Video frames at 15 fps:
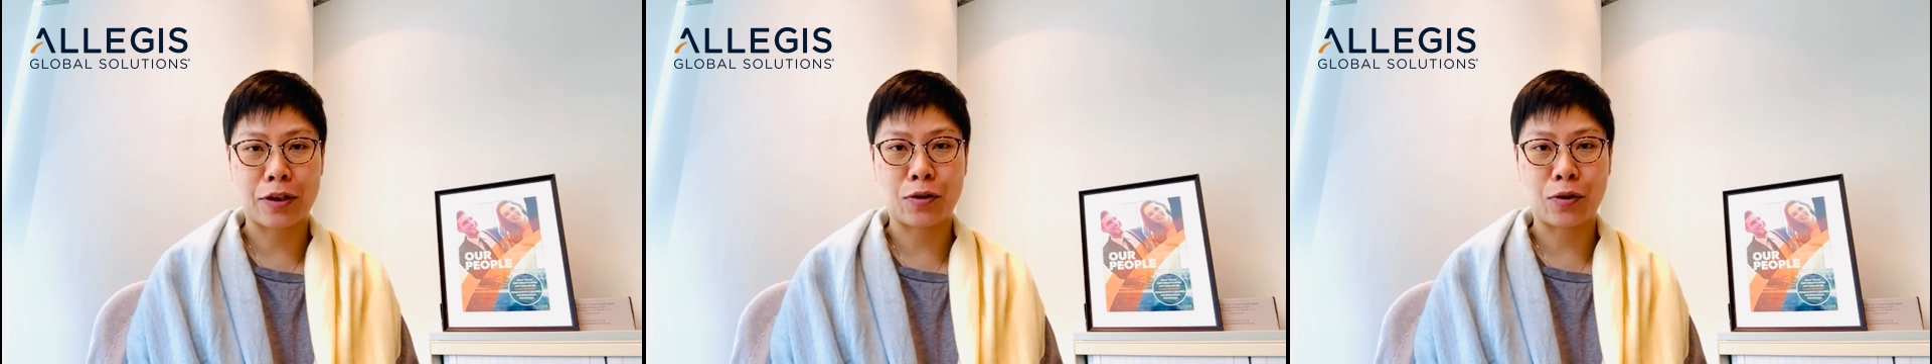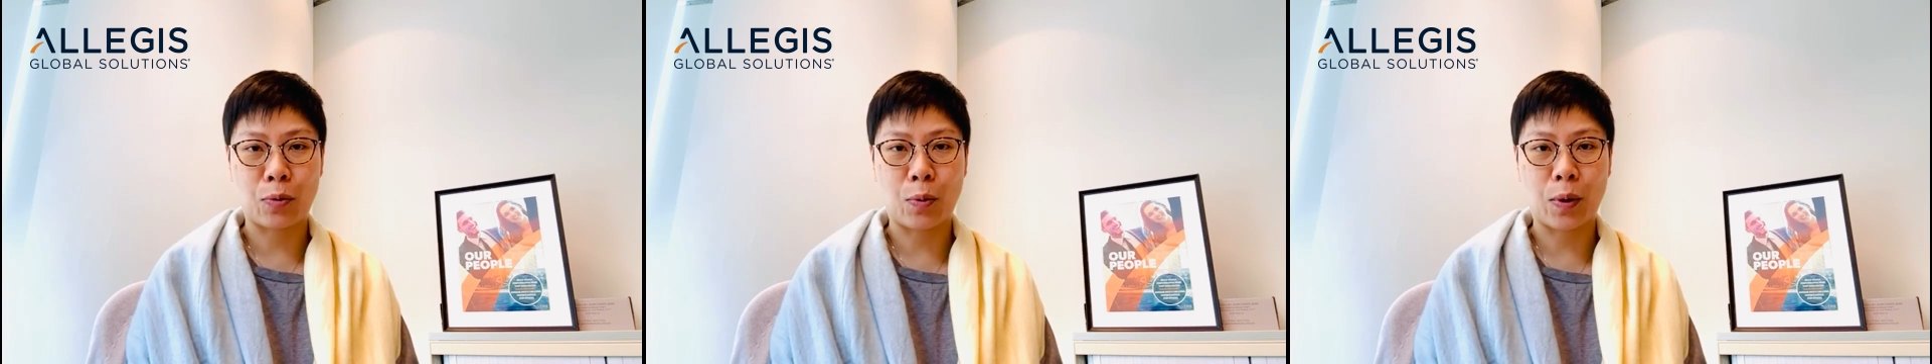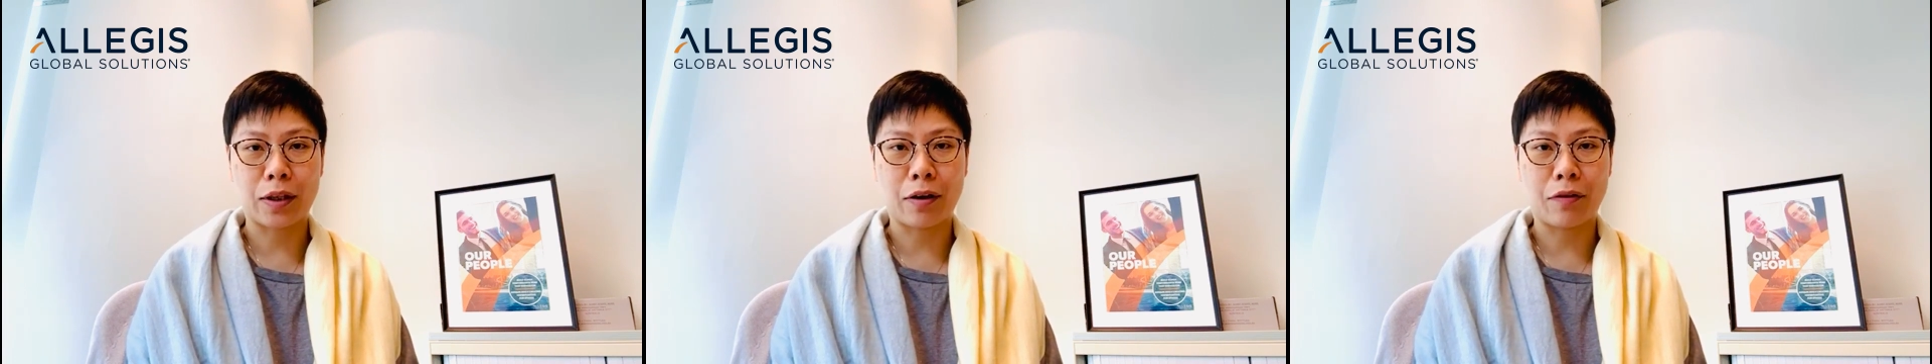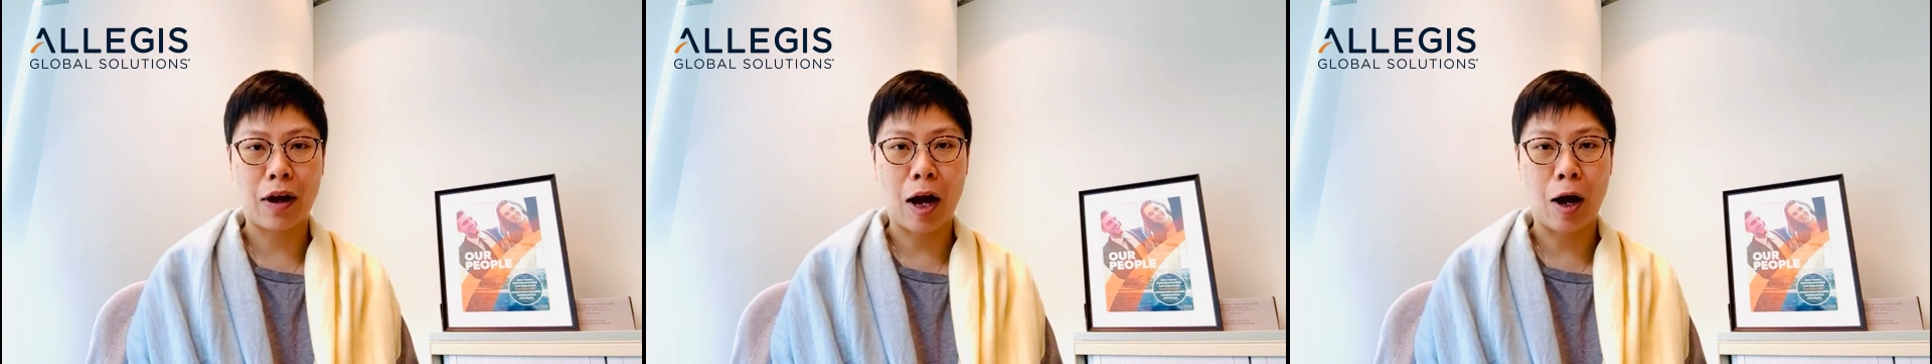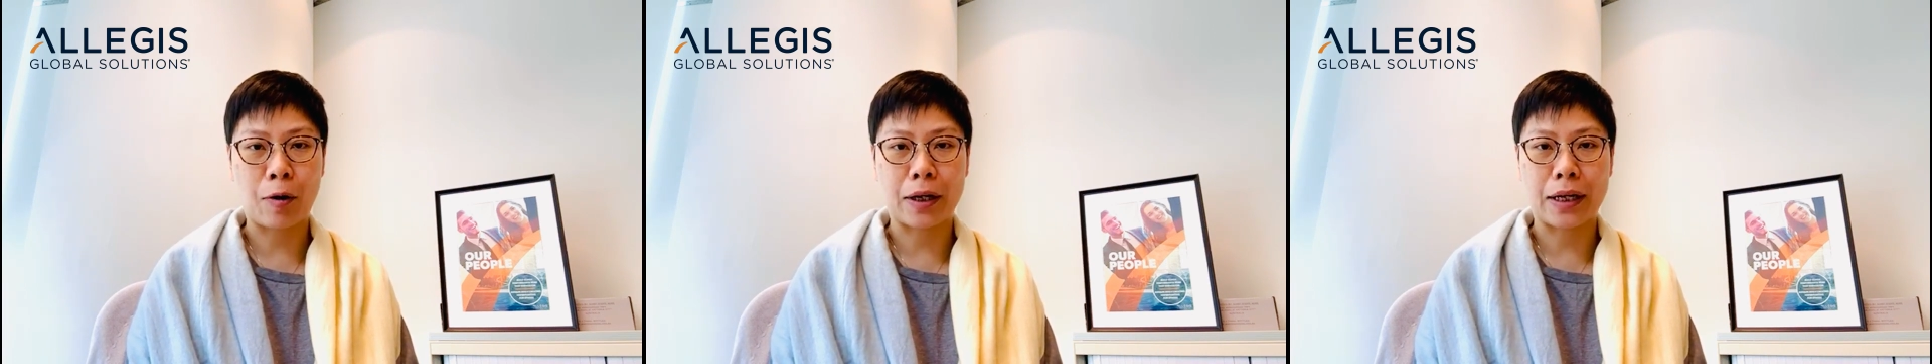to one of
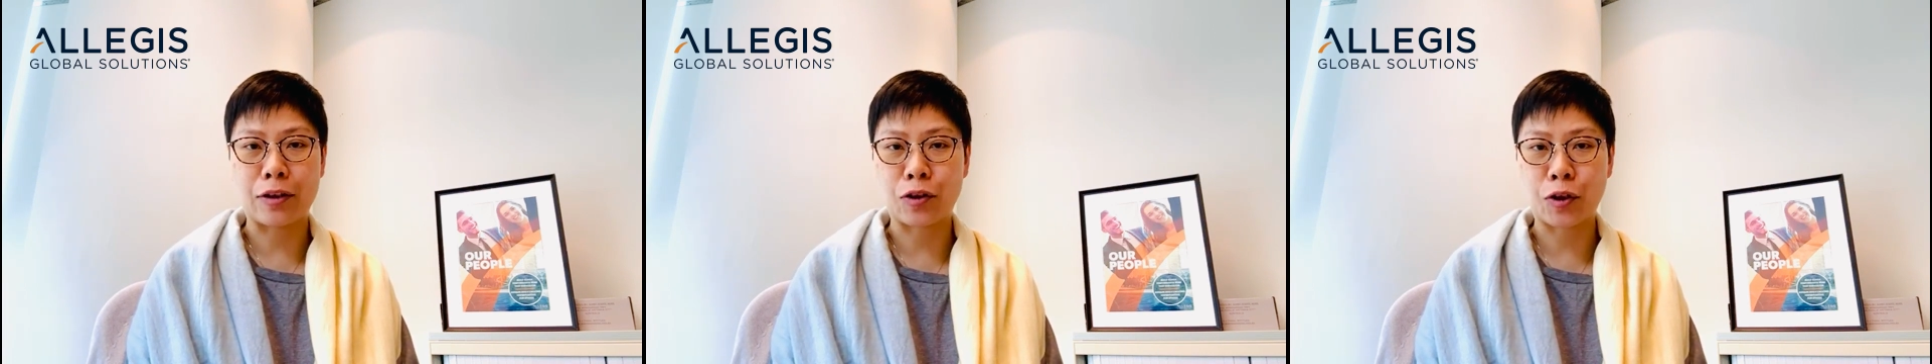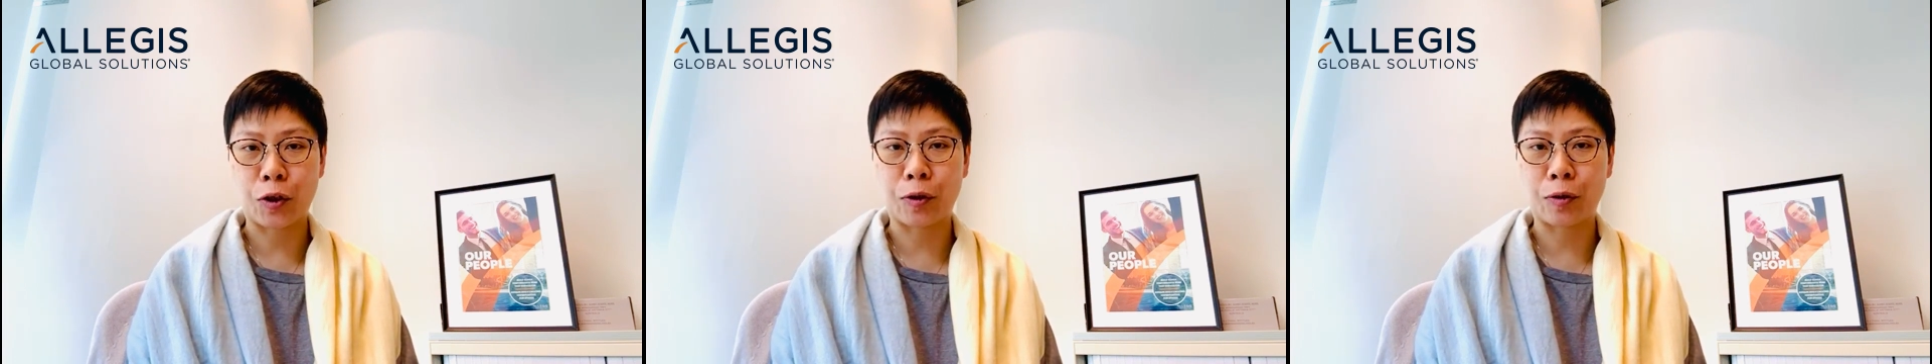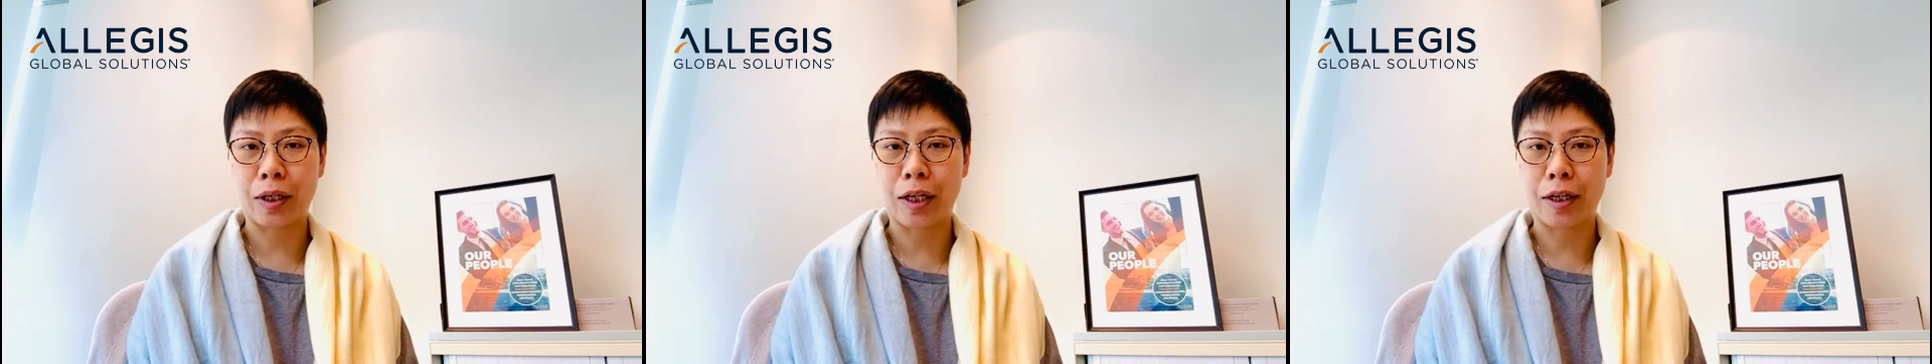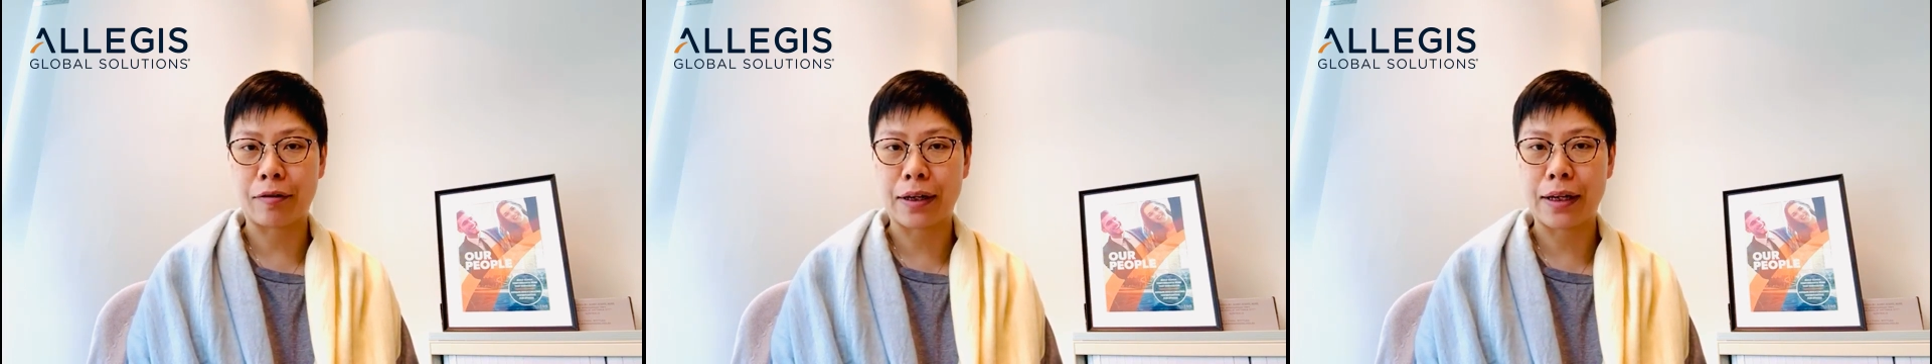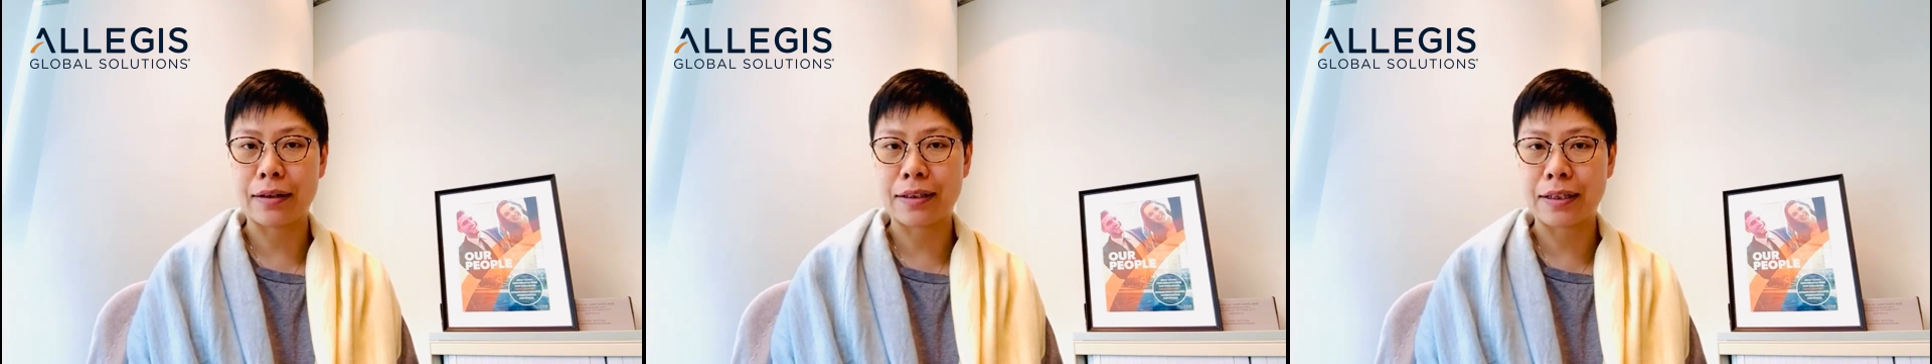our internal
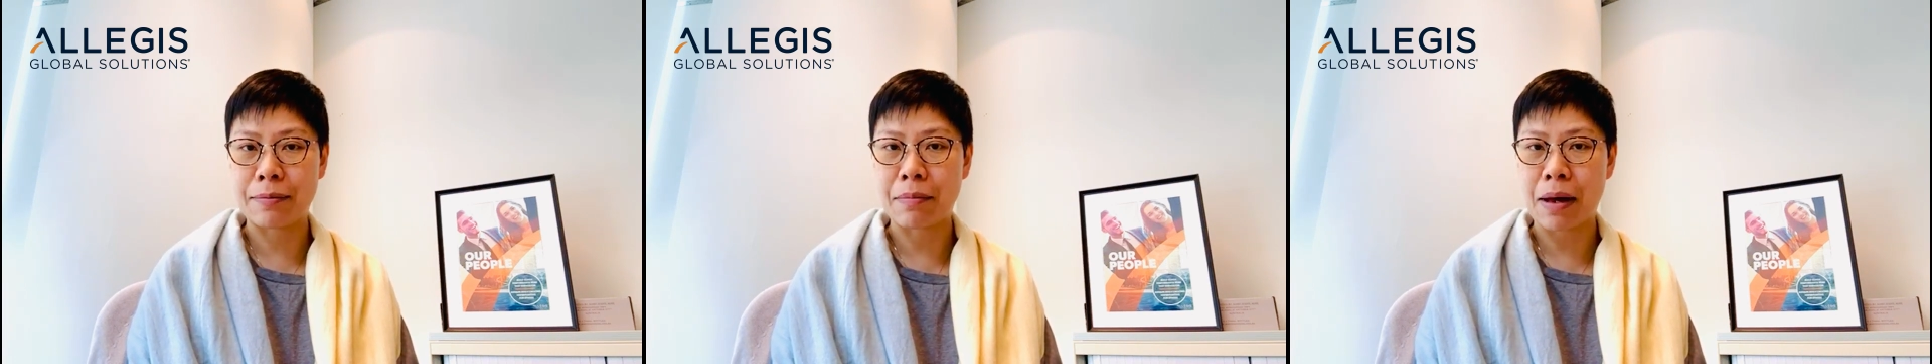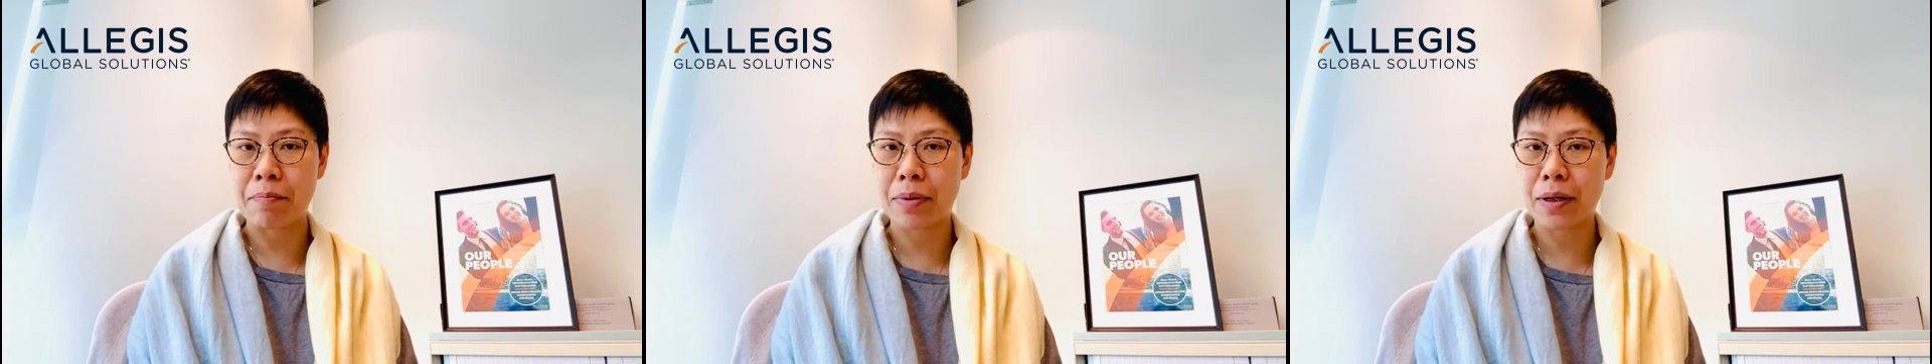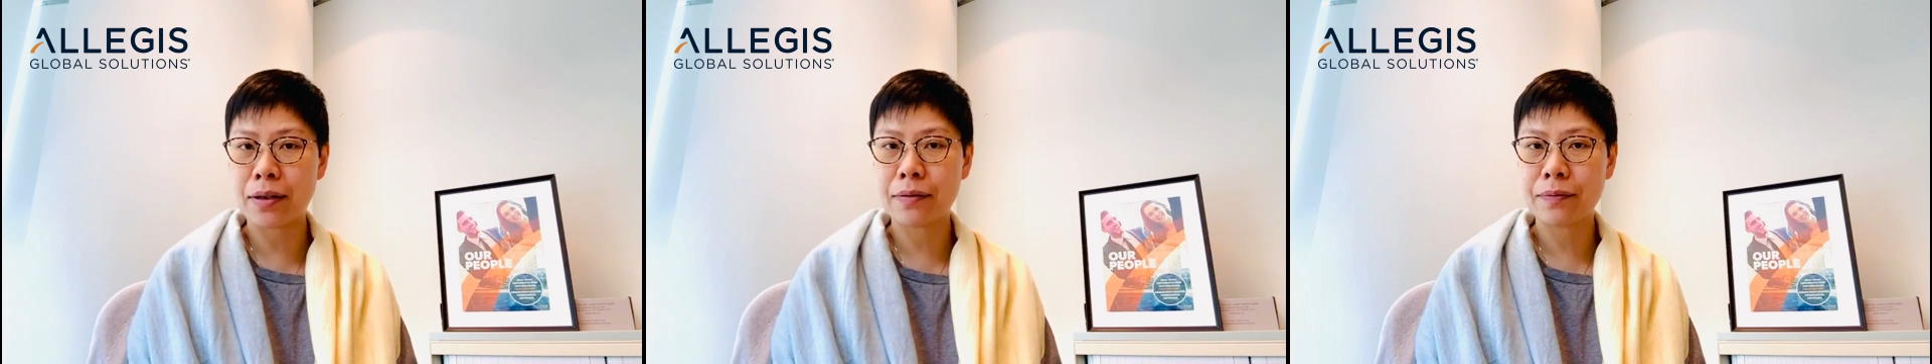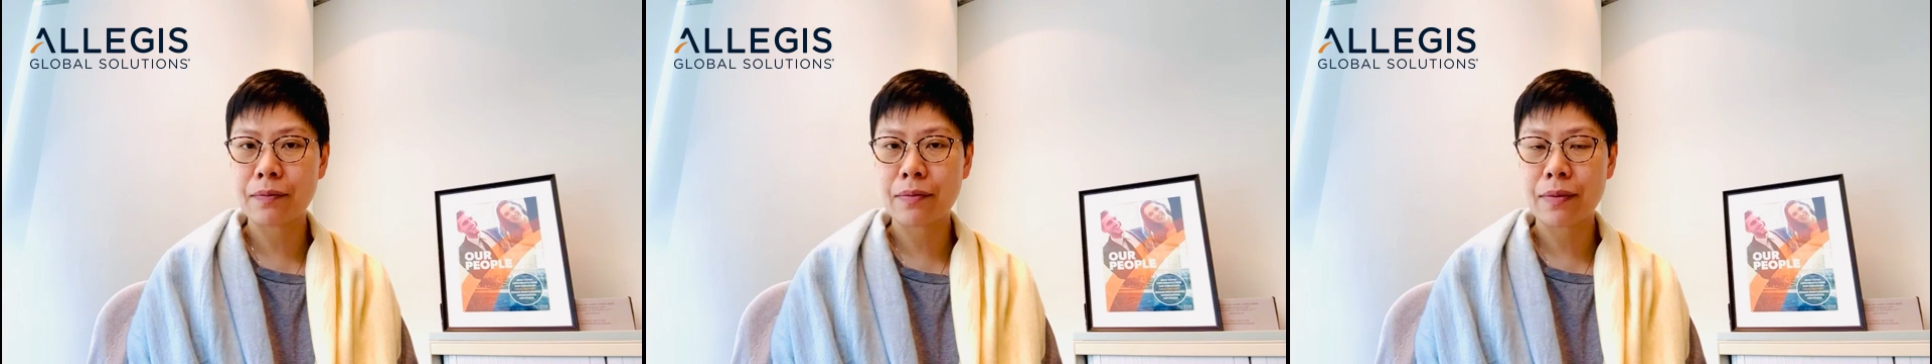career team member